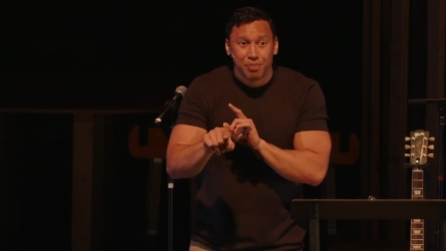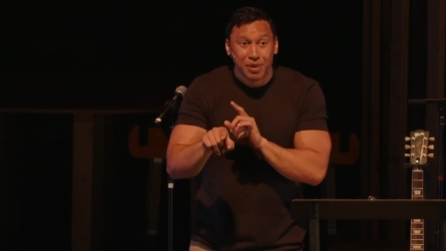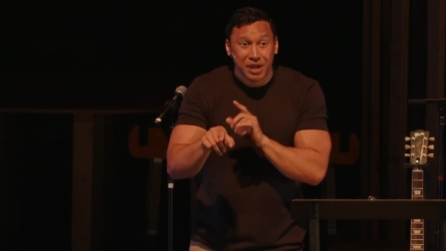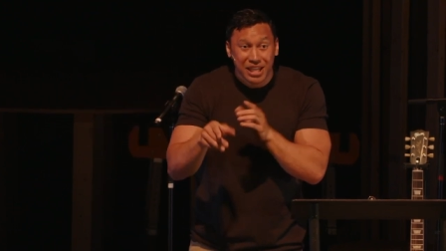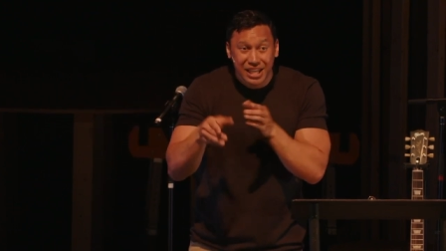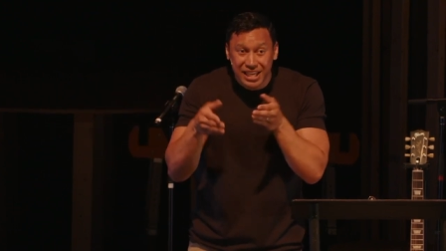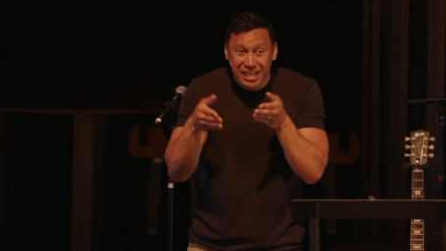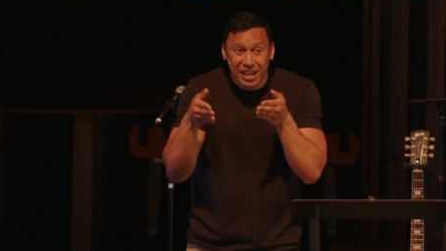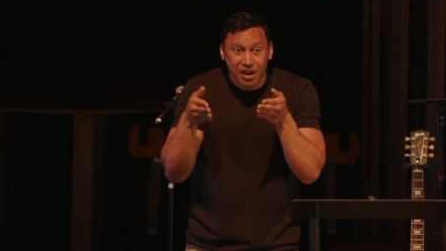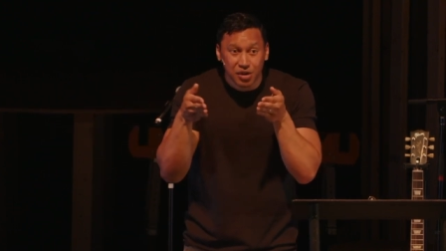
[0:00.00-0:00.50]

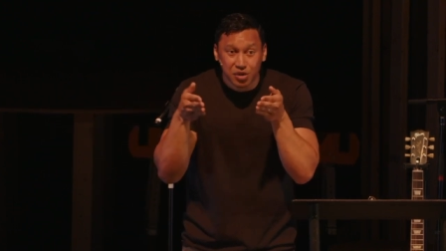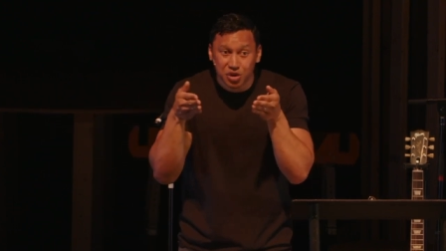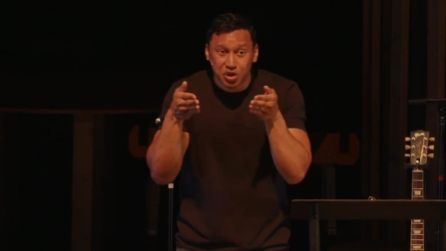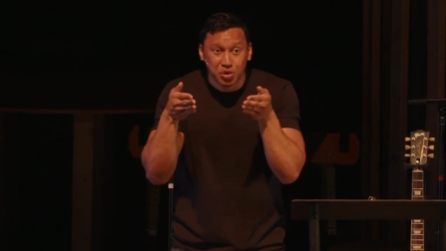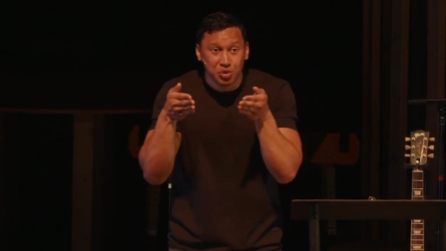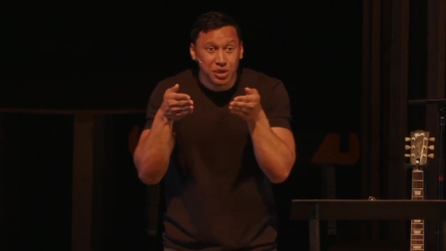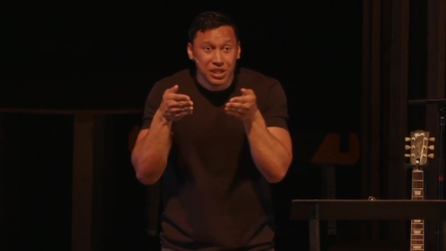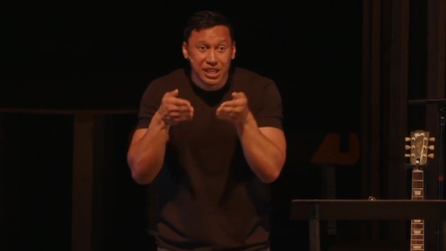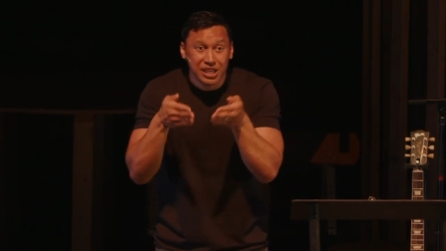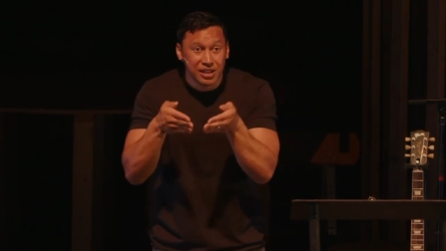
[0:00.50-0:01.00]
but He
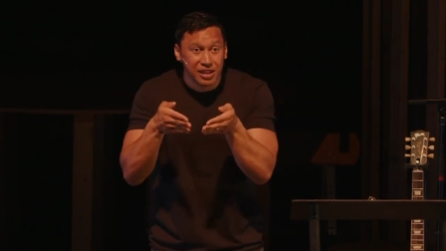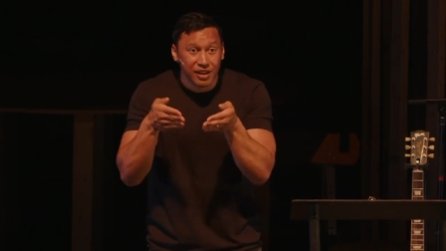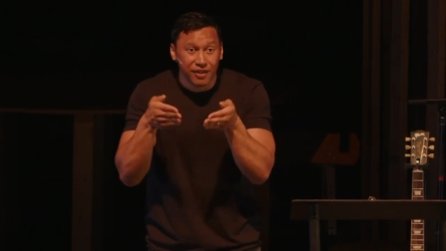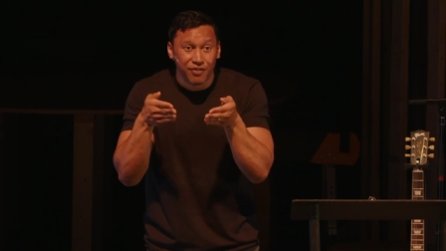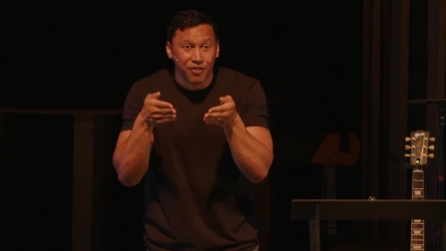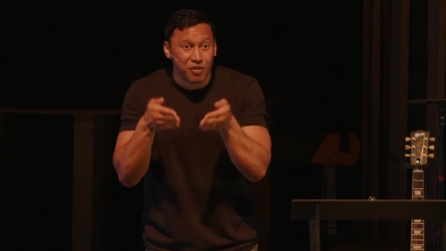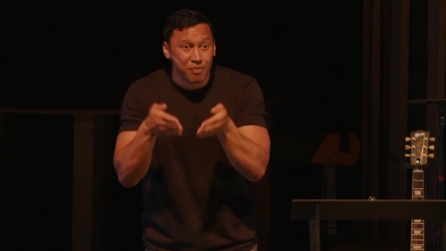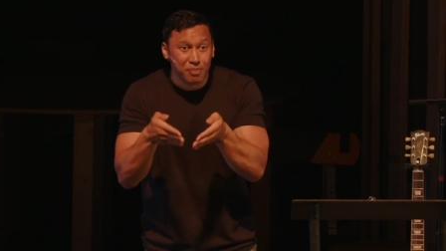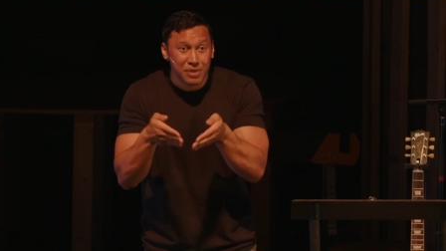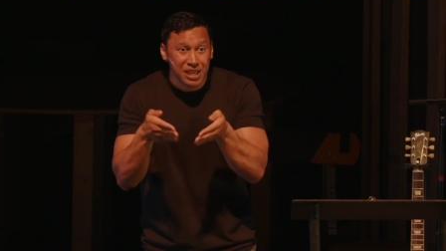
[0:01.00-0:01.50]
cares
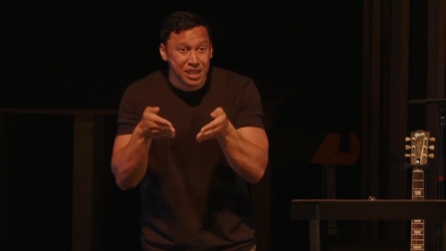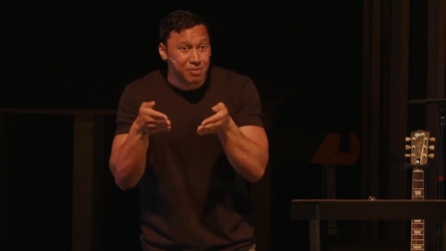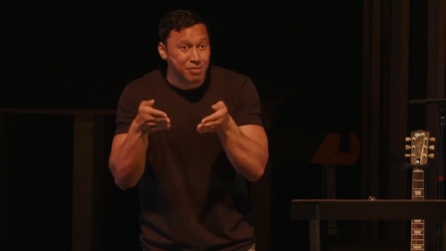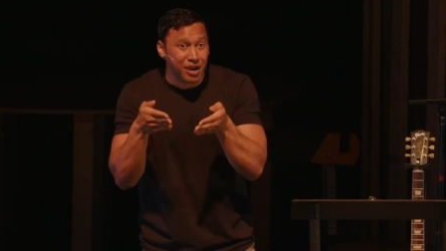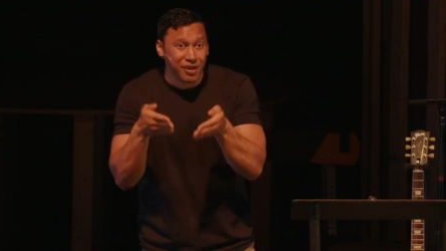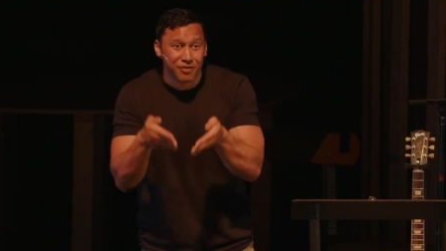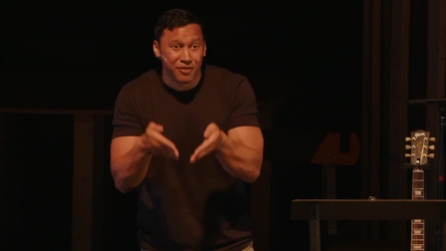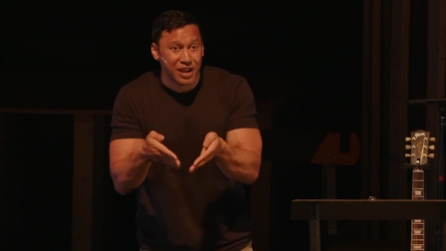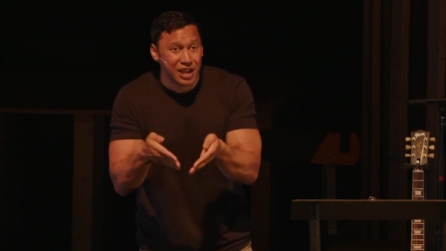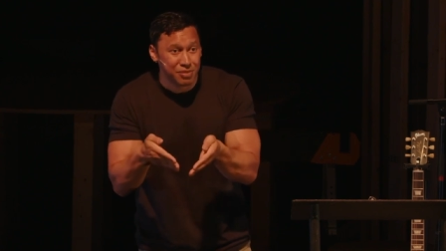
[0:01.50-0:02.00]
uniquely for me and
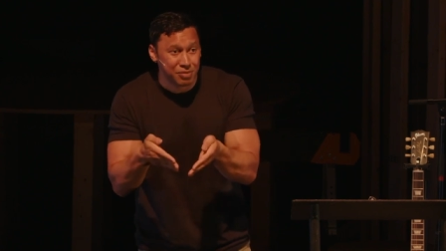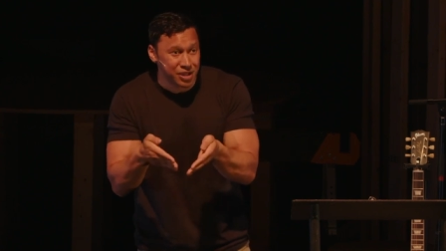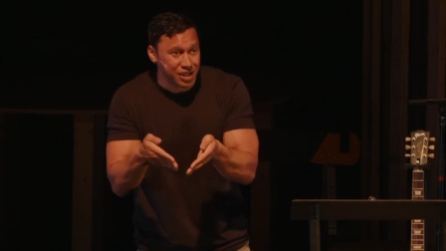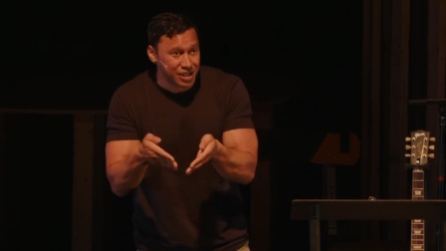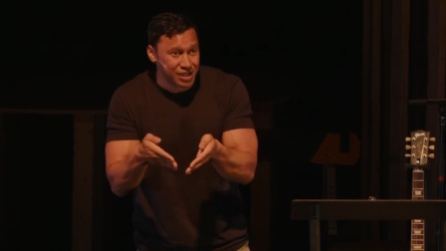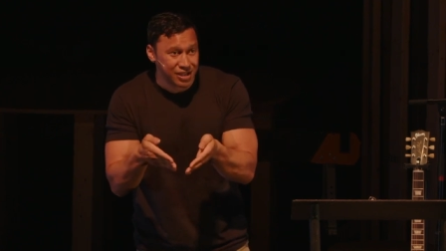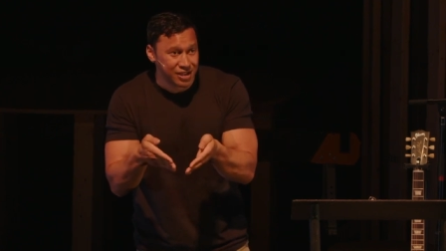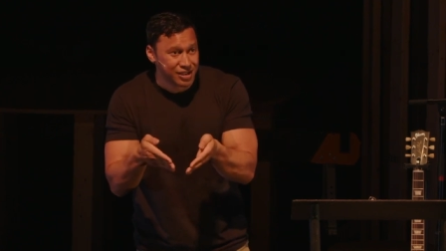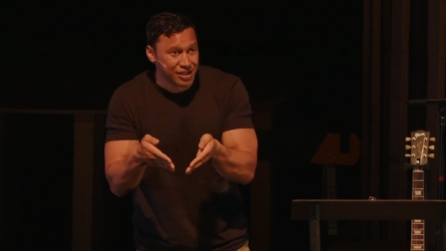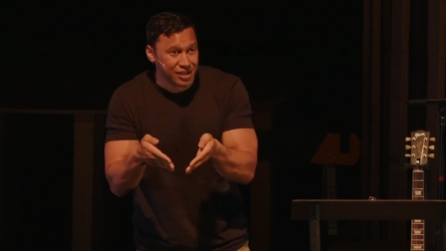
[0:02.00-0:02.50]
my
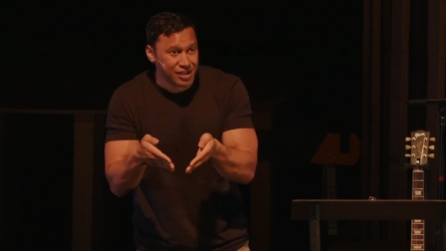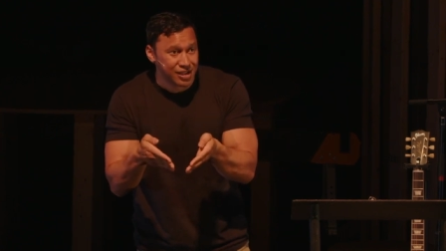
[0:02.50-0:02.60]
family.